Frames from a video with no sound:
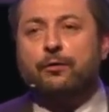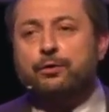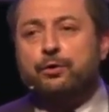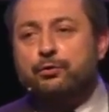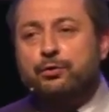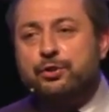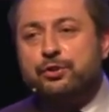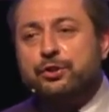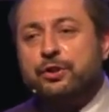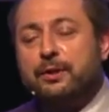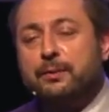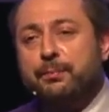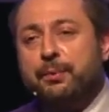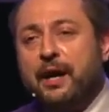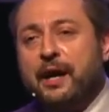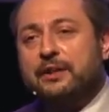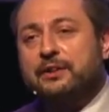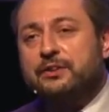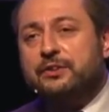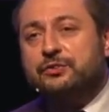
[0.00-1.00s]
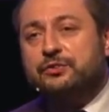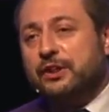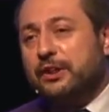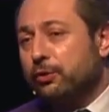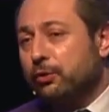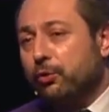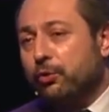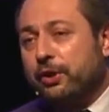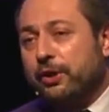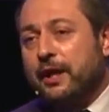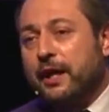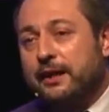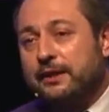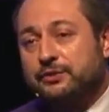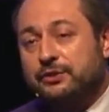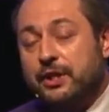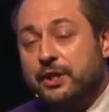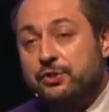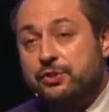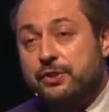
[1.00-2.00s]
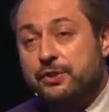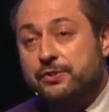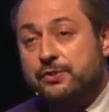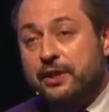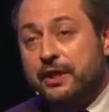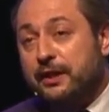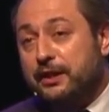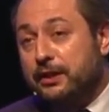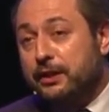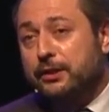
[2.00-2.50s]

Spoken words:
of Christian parties and organizations